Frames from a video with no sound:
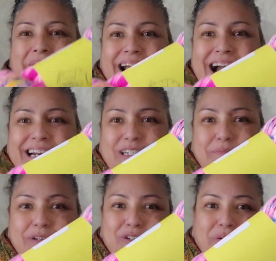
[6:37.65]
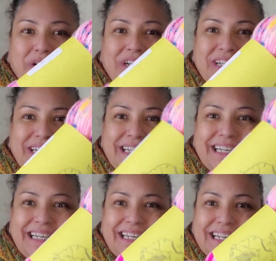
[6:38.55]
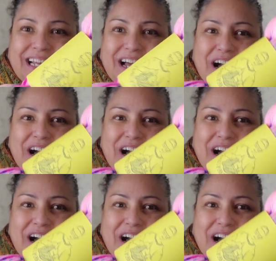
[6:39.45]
my god, it smells so good.